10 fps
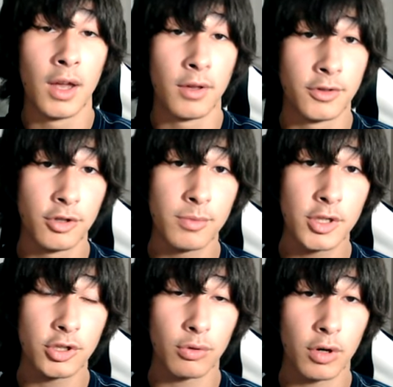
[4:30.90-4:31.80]
Do be
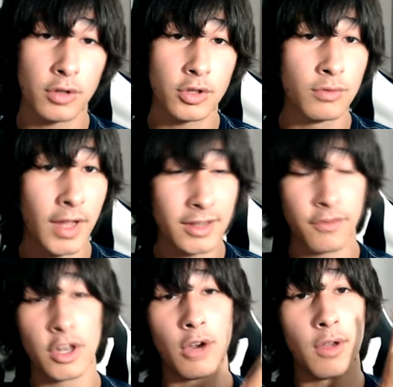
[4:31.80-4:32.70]
sure to like the
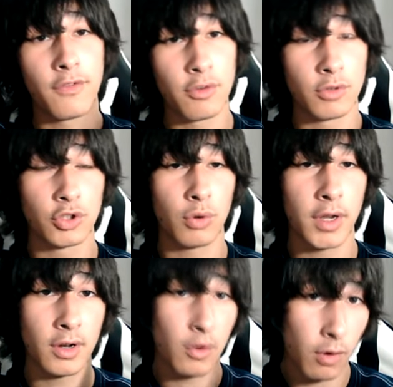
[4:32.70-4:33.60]
video if you
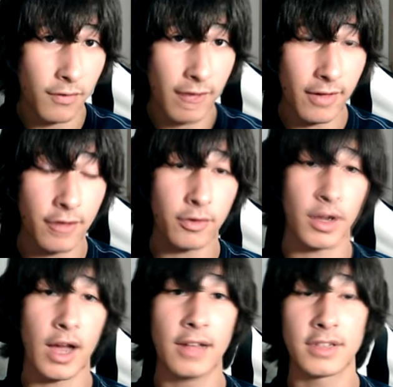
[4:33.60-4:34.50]
enjoyed or found value from the
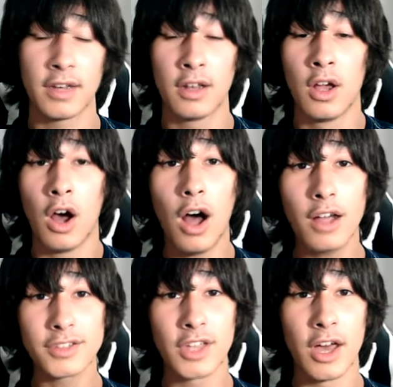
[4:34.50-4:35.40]
content.
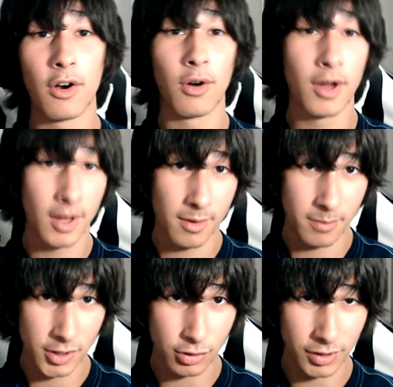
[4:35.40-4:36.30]
Also, be
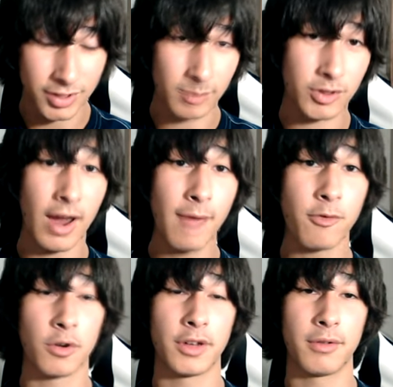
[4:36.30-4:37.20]
sure to subscribe for
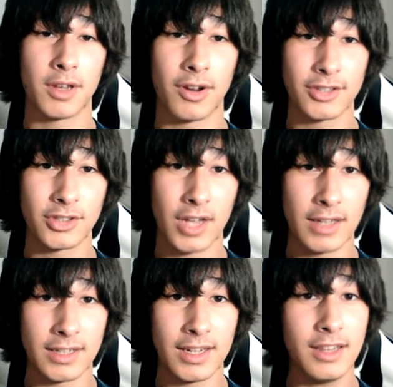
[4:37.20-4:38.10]
more Nier Reincarnation
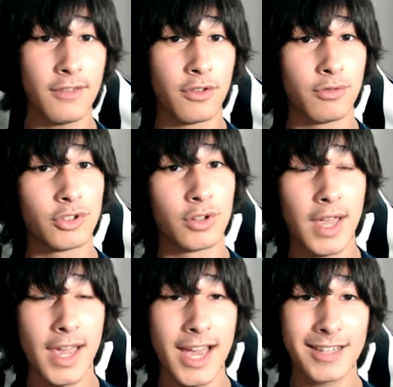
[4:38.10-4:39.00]
content in the future,
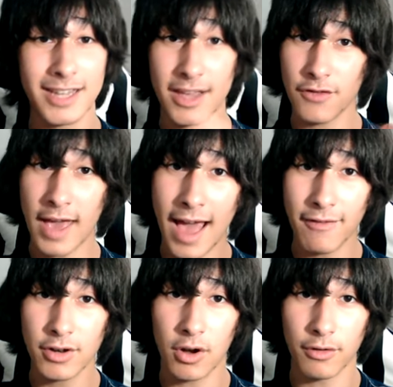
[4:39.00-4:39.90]
and if you
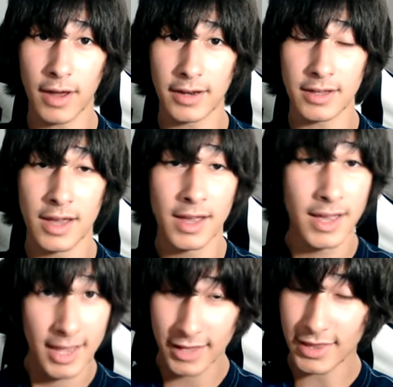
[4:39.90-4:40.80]
haven't already,
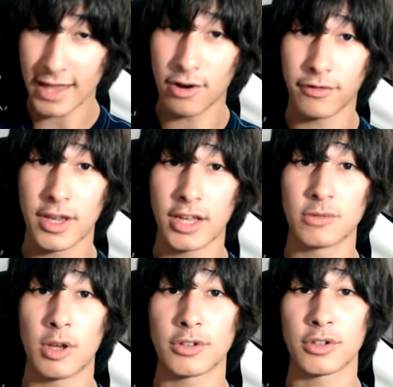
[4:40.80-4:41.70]
hit that notification
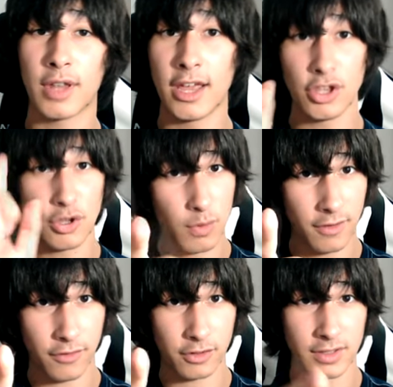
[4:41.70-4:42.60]
bell so that you are the
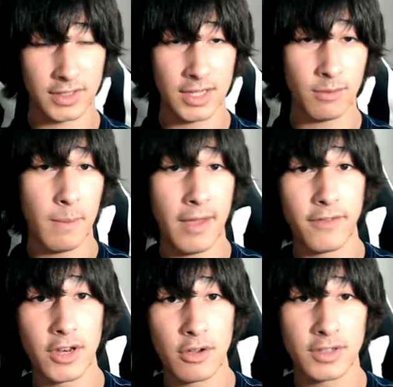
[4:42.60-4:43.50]
first to see when my
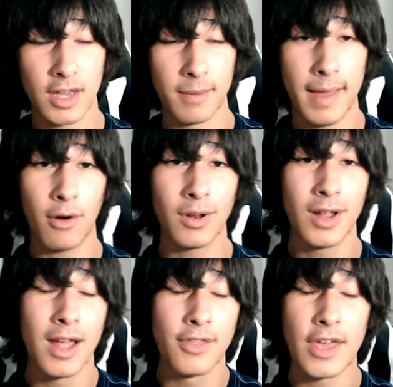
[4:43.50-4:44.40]
videos come out.
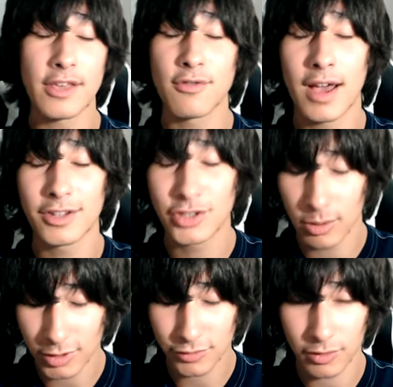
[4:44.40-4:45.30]
Thank you guys so
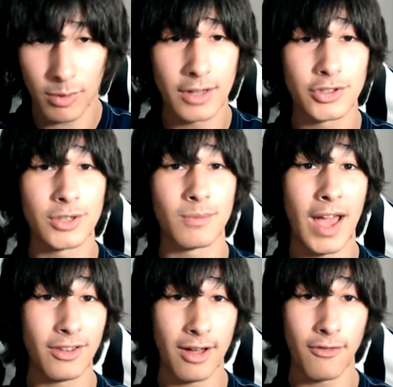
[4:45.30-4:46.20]
much for watching. I
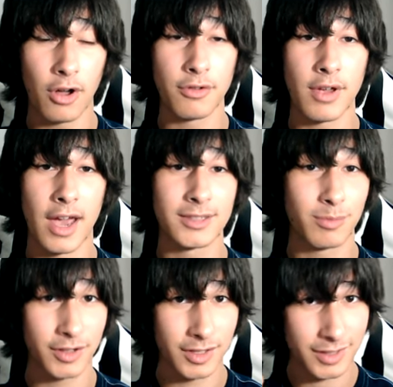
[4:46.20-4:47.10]
love all you guys.
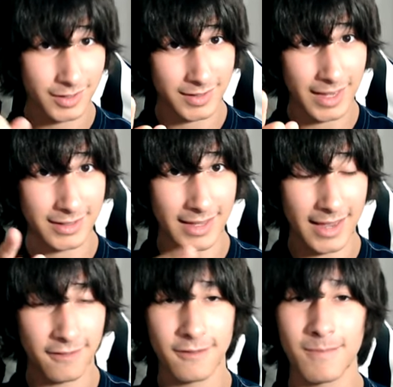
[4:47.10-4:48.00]
Please stay
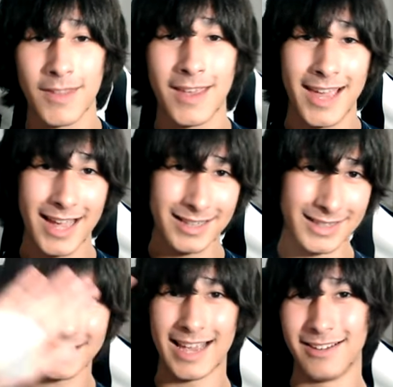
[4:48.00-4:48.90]
safe and
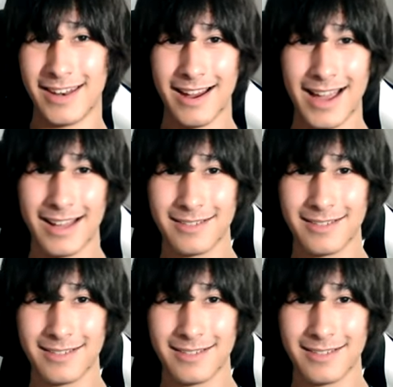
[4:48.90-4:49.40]
sayonara.